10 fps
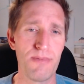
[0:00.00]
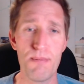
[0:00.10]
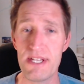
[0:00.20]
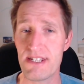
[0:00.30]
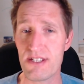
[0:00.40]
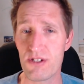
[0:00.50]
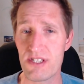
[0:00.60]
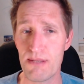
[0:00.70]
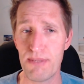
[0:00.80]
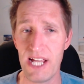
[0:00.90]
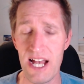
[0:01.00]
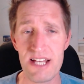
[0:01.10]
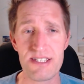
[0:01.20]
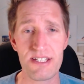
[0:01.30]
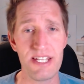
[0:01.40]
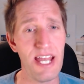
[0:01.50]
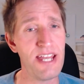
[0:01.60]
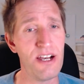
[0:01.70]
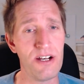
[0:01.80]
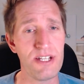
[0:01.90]
The business could simply ask the
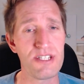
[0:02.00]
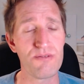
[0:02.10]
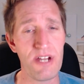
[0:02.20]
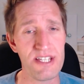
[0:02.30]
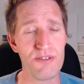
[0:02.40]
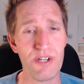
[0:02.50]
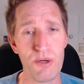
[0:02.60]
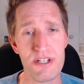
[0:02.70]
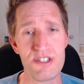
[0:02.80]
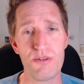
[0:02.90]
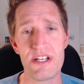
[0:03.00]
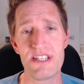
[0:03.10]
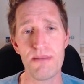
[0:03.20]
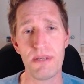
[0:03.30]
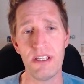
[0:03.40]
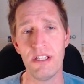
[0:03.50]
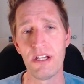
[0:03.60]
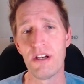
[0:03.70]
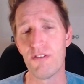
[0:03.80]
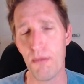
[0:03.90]
AI to raise a request to SAP
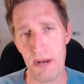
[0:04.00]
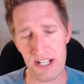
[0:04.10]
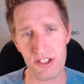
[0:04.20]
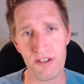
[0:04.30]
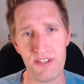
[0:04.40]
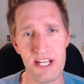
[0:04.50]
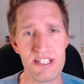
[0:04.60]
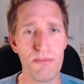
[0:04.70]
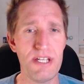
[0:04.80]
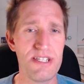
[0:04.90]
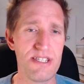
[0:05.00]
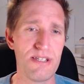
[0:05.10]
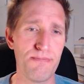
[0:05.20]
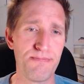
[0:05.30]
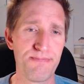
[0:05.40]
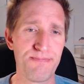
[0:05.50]
for patching of the SAP system.